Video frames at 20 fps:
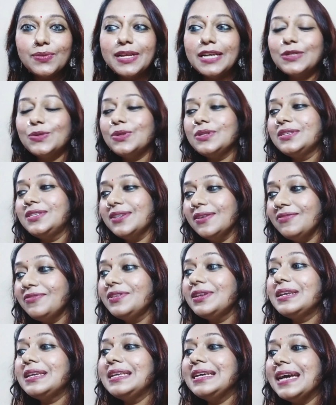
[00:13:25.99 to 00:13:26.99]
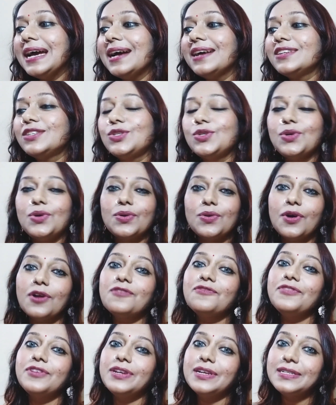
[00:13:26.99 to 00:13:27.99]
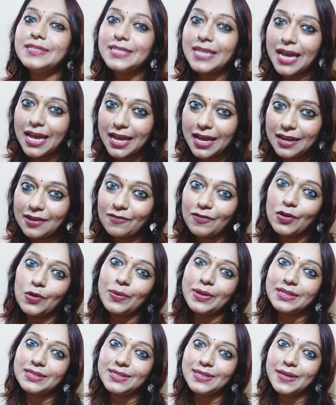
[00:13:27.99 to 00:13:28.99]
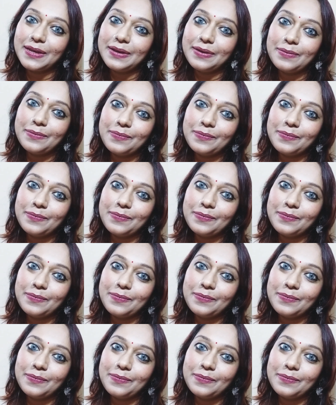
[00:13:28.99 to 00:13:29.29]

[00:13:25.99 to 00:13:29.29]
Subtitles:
that will definitely add to your confidence and fluency.